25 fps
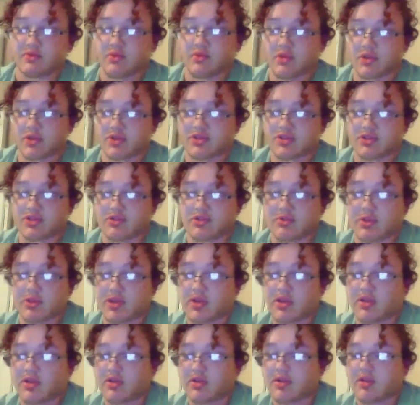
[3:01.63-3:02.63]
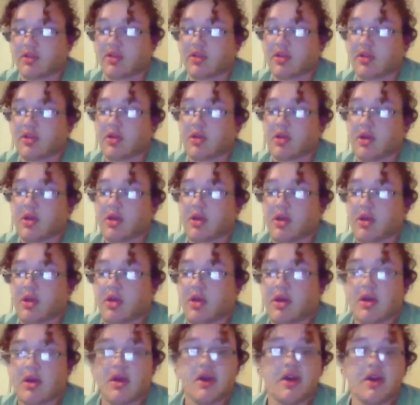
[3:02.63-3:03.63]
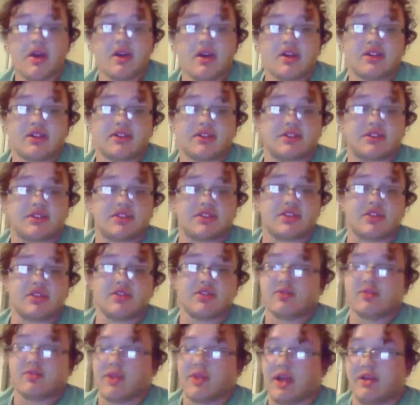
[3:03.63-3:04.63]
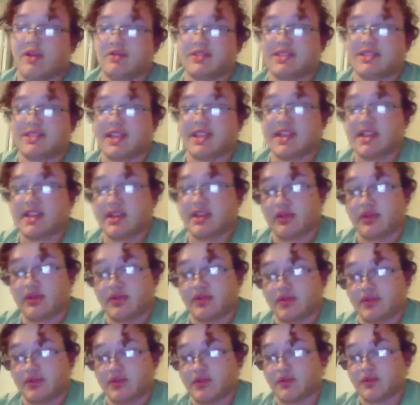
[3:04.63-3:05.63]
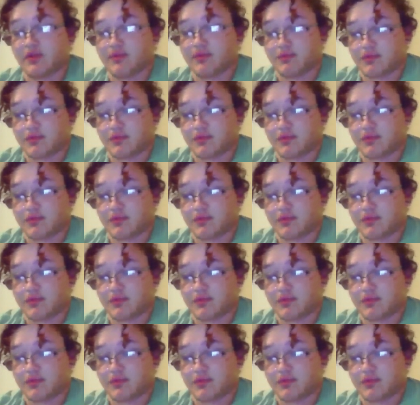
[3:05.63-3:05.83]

work too well. So now it's taking over